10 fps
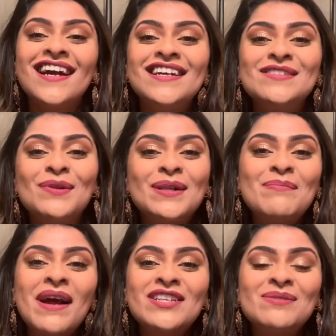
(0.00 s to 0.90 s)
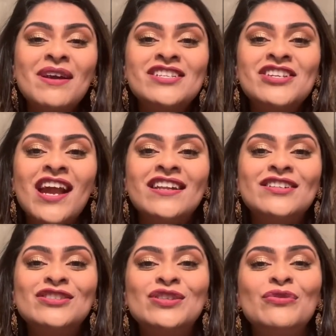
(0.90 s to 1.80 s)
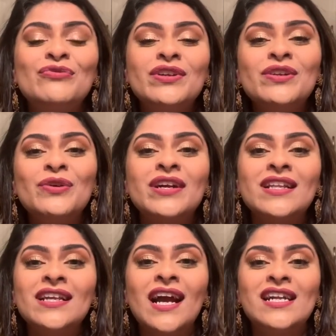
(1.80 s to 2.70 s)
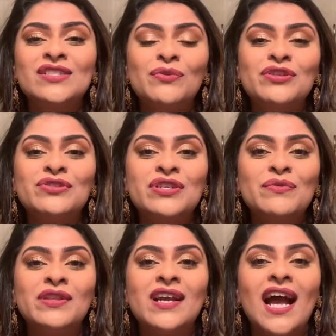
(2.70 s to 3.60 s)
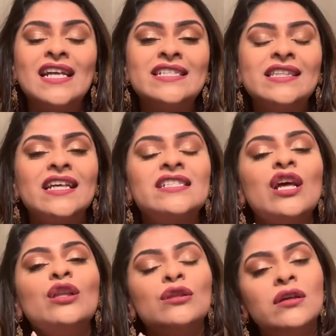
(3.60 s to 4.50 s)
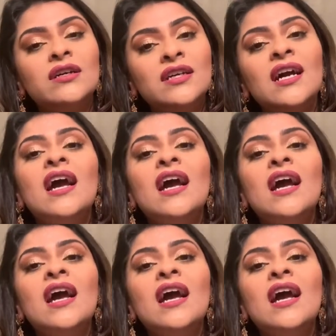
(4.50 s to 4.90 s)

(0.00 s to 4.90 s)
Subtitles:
welcome back to my channel. So real quickly, I just wanted to share with you guys this look.